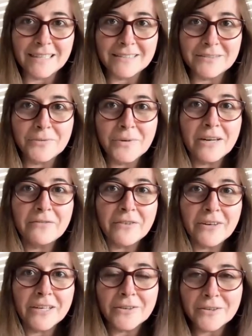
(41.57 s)
And we are
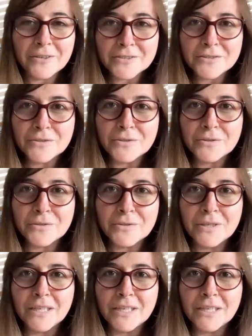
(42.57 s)
very curious to